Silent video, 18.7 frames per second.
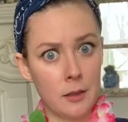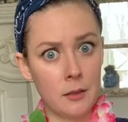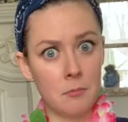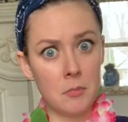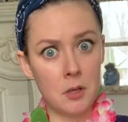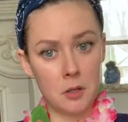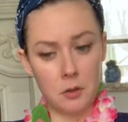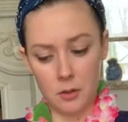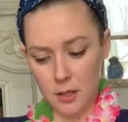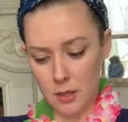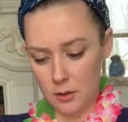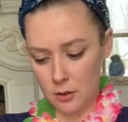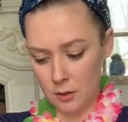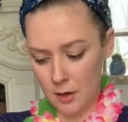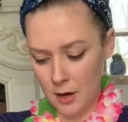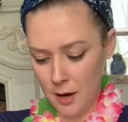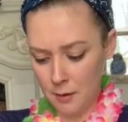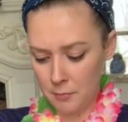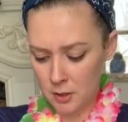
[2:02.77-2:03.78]
the middle either.
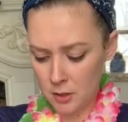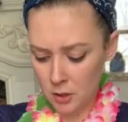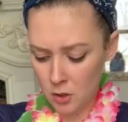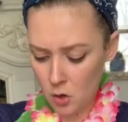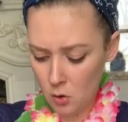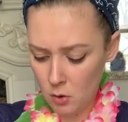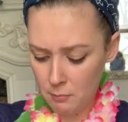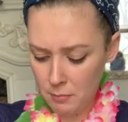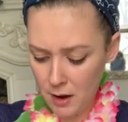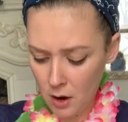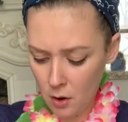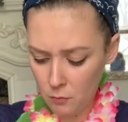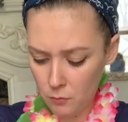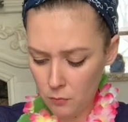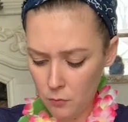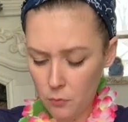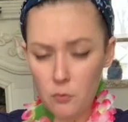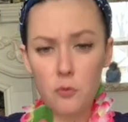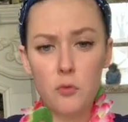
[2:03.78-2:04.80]
I'm going to go about
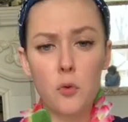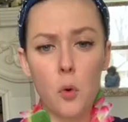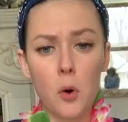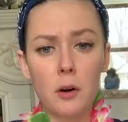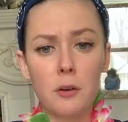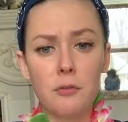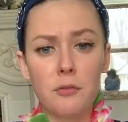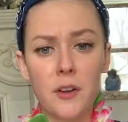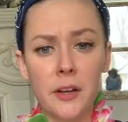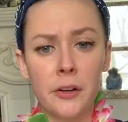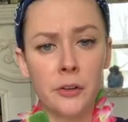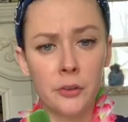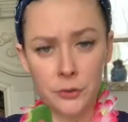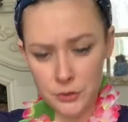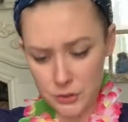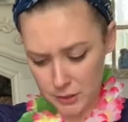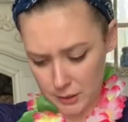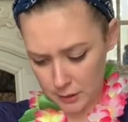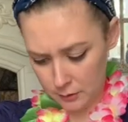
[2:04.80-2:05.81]
4
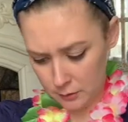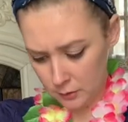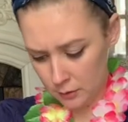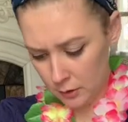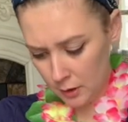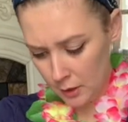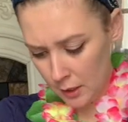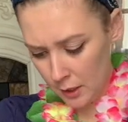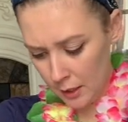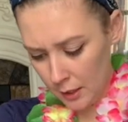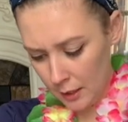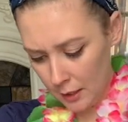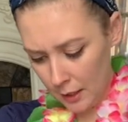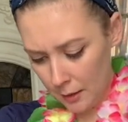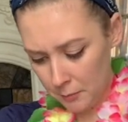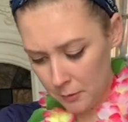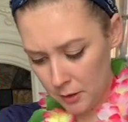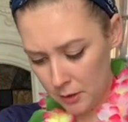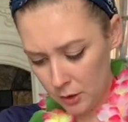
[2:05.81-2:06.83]
fingers in, and
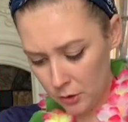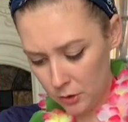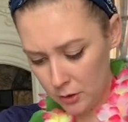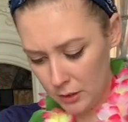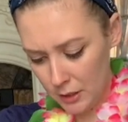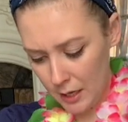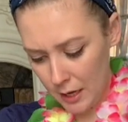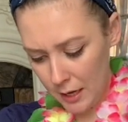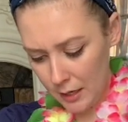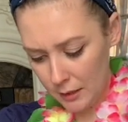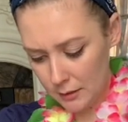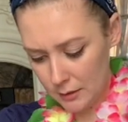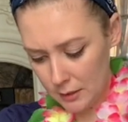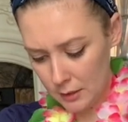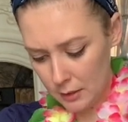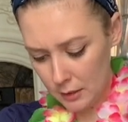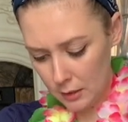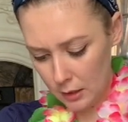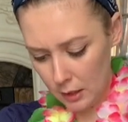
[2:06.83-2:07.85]
I'm going to create
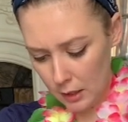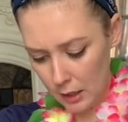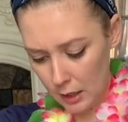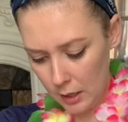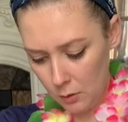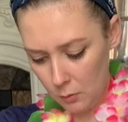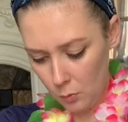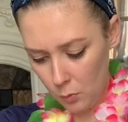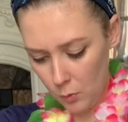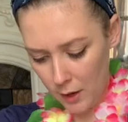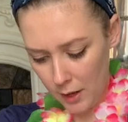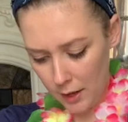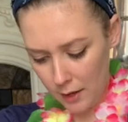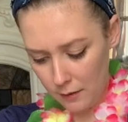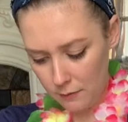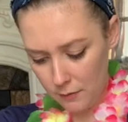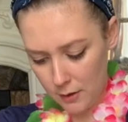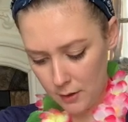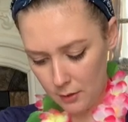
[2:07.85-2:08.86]
a
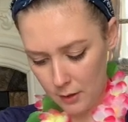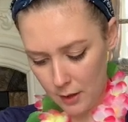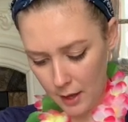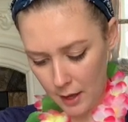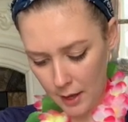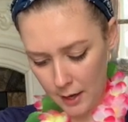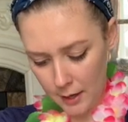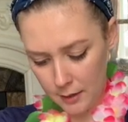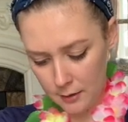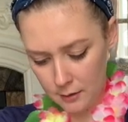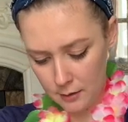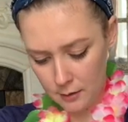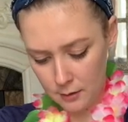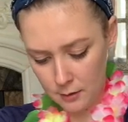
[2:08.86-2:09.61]
wavy line